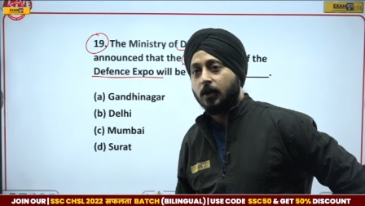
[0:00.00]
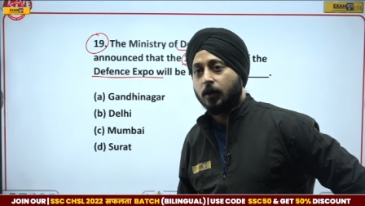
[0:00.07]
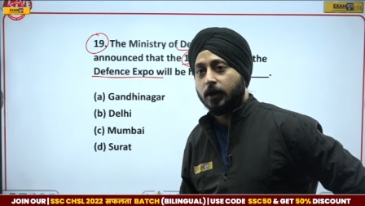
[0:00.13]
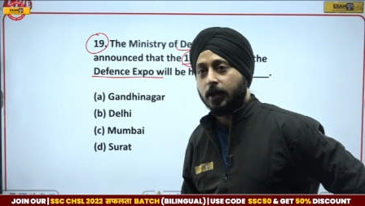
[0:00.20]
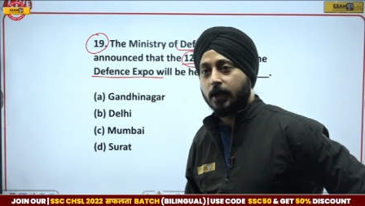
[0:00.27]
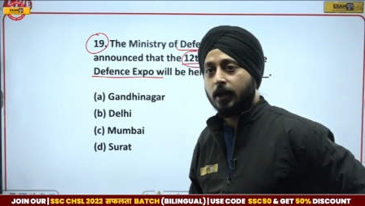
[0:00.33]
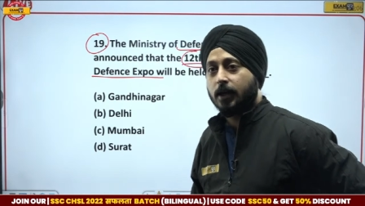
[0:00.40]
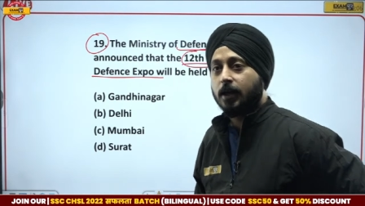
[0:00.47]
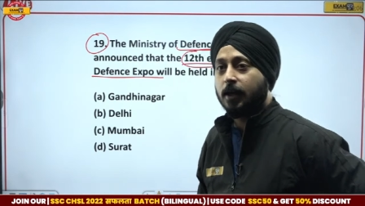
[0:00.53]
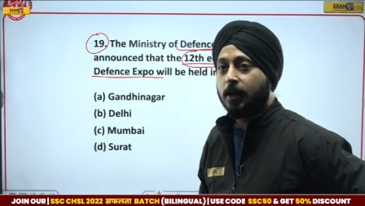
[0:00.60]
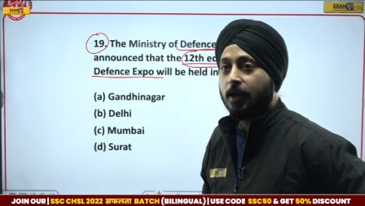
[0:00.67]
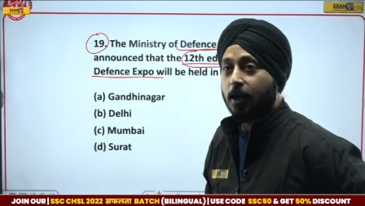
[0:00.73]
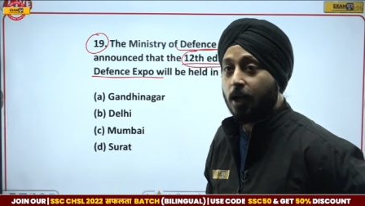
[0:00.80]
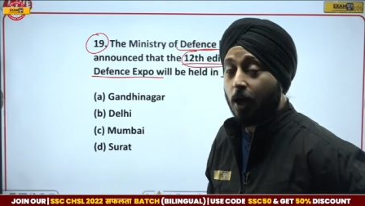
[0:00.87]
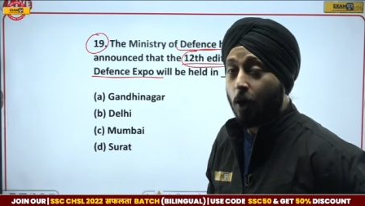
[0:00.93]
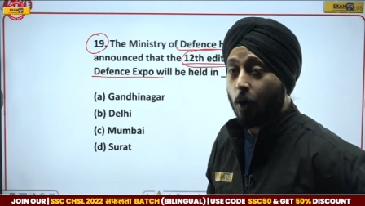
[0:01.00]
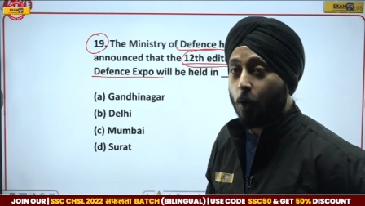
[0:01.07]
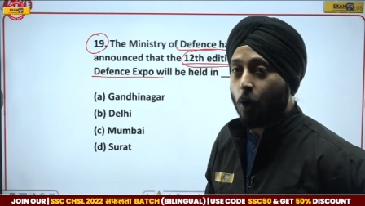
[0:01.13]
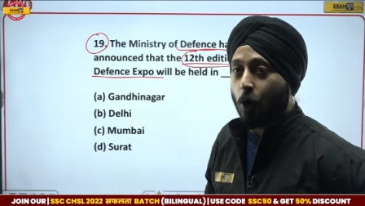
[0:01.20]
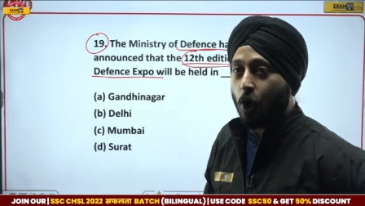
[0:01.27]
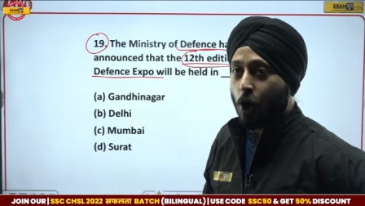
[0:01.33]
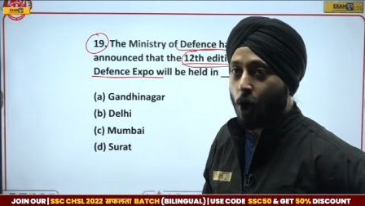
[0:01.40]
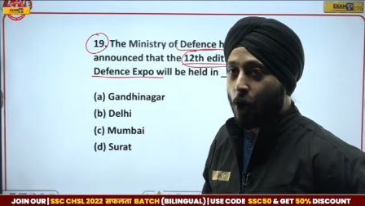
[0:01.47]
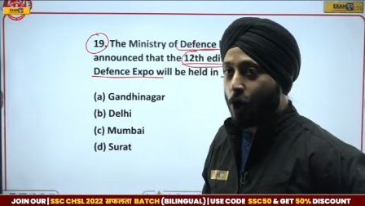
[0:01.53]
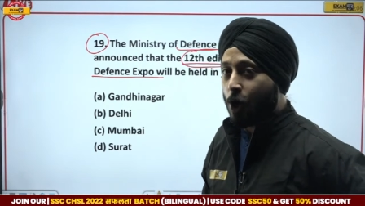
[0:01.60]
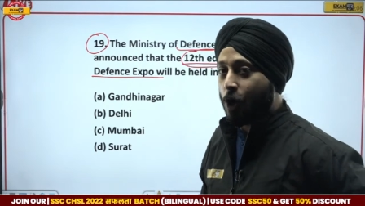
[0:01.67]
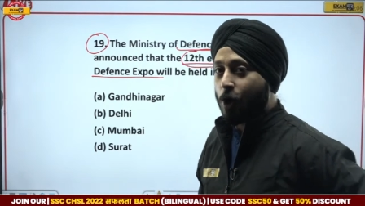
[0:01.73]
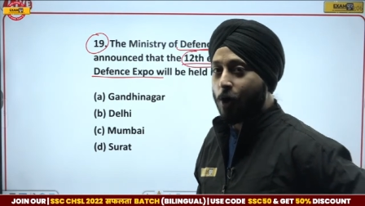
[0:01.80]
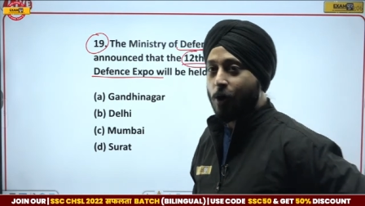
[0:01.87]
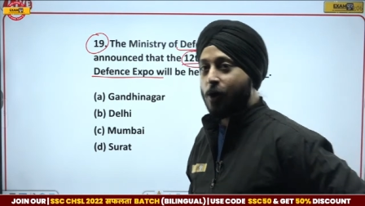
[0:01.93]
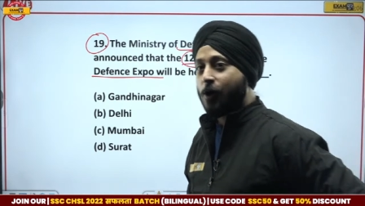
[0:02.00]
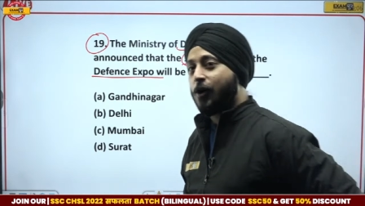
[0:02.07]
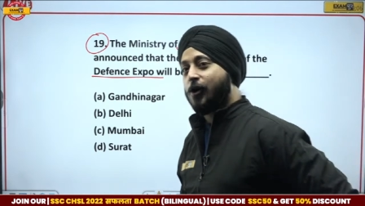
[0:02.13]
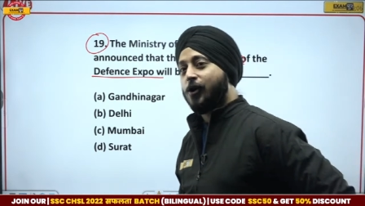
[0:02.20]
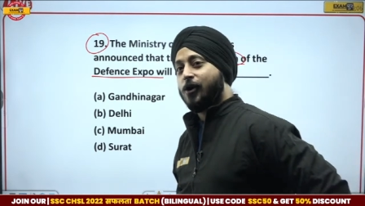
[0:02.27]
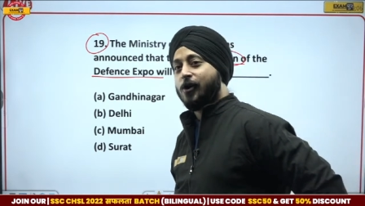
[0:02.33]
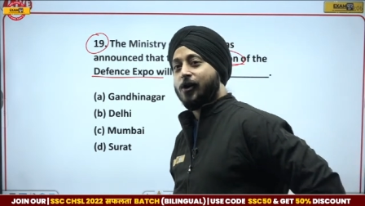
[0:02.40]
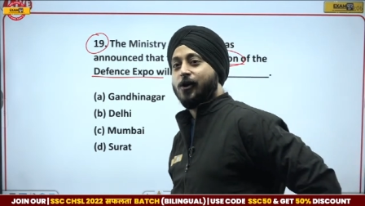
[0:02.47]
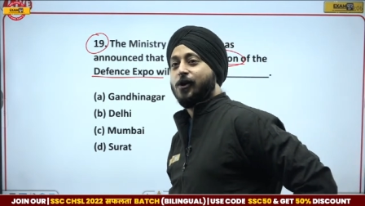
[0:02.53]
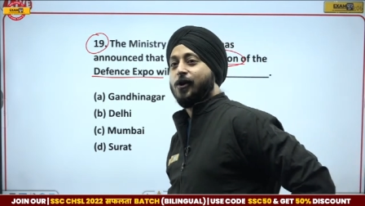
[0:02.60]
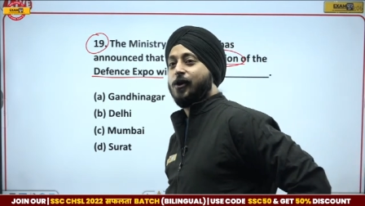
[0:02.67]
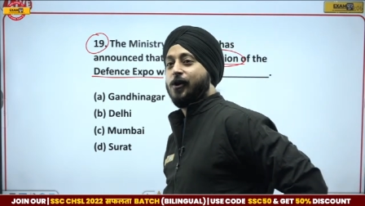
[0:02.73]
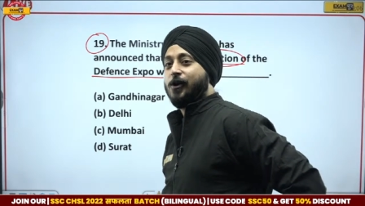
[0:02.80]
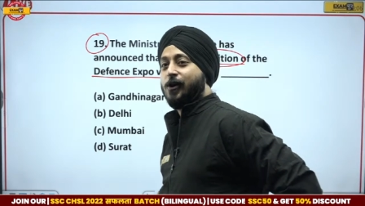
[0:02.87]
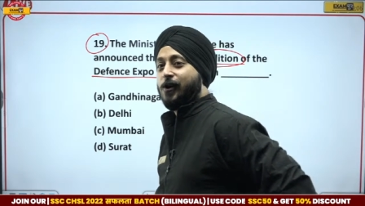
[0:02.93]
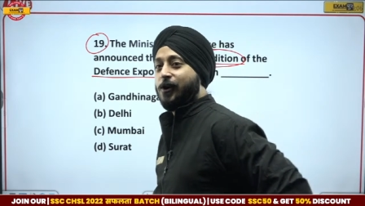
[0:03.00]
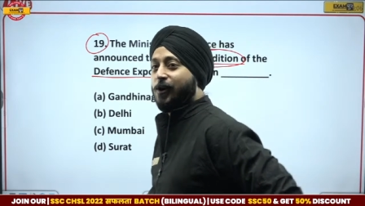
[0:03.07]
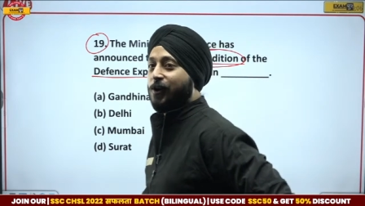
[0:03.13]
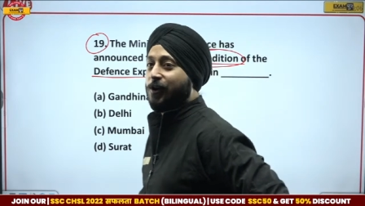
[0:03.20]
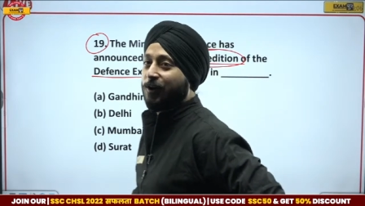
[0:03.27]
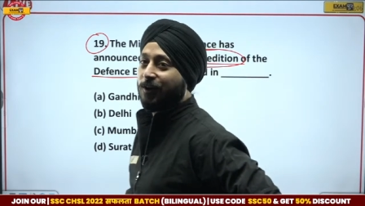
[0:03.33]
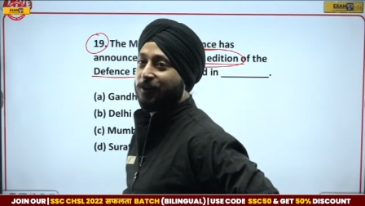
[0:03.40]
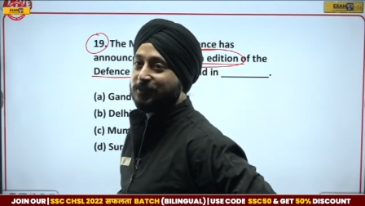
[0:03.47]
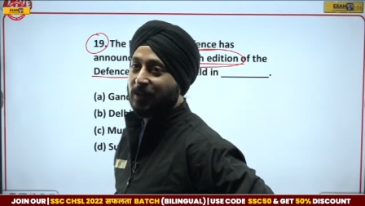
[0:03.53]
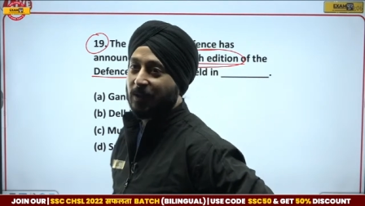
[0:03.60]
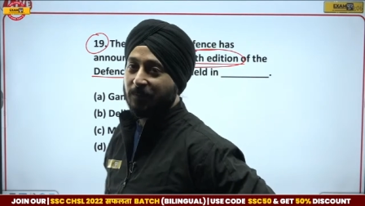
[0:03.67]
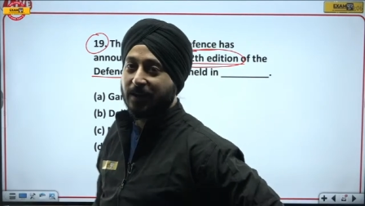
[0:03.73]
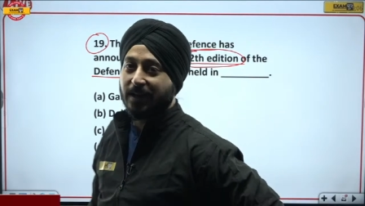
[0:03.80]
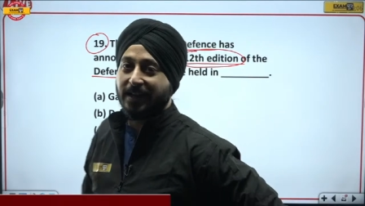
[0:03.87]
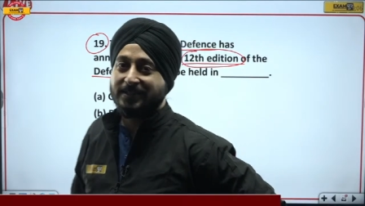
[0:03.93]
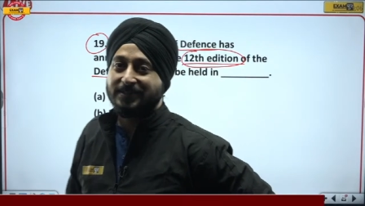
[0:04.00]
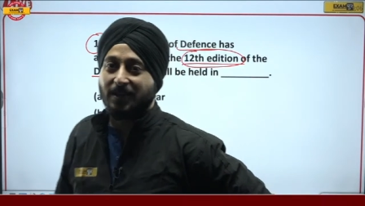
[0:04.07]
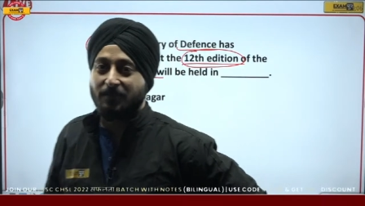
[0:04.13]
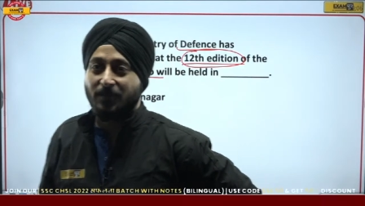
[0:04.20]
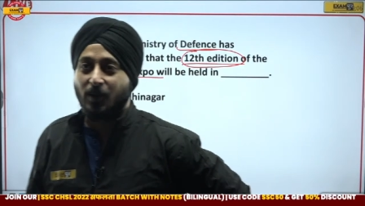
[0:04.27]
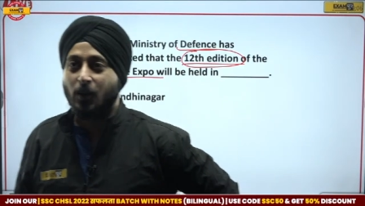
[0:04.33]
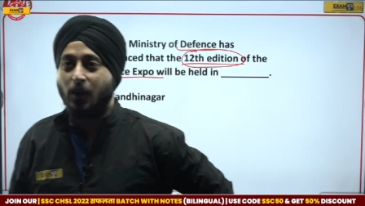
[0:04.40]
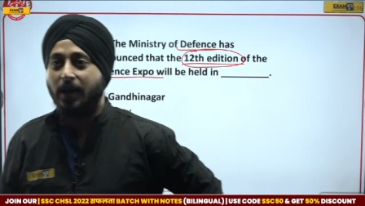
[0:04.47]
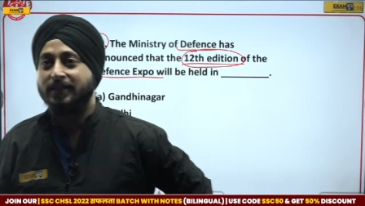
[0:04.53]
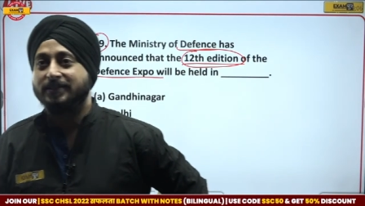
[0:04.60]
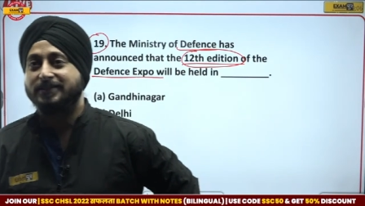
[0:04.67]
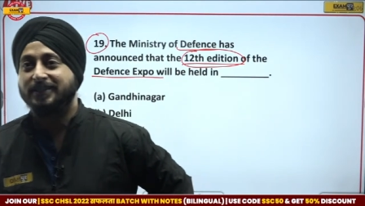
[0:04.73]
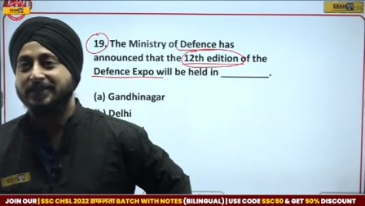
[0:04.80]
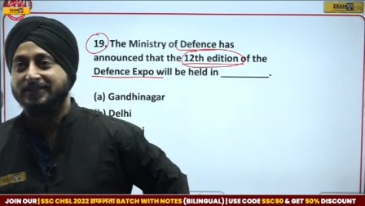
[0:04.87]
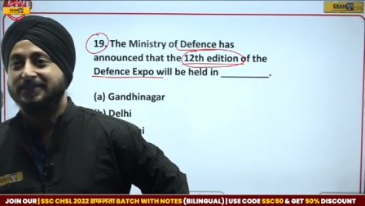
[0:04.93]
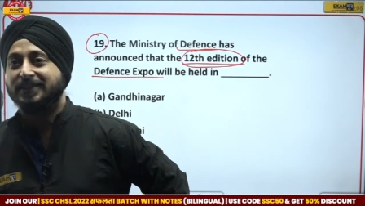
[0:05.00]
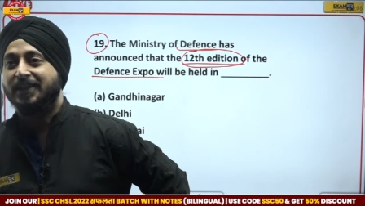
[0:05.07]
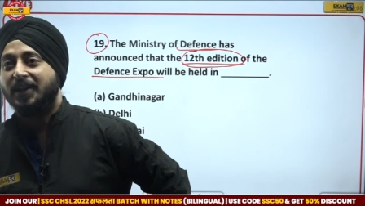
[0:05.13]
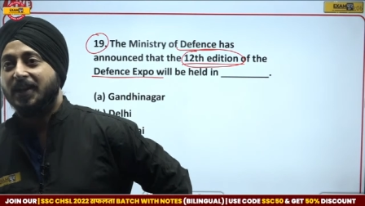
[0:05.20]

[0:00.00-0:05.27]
Okay. Oh, so I'm getting some new answers.